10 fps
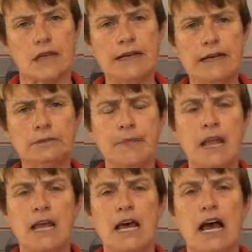Now,
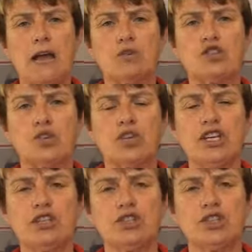I was
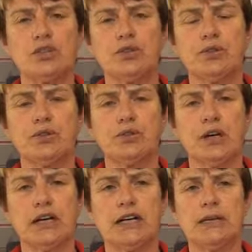talking
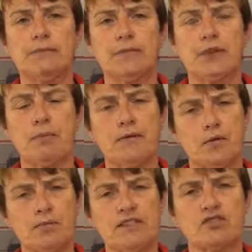to the
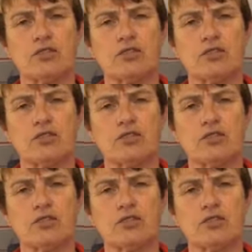performance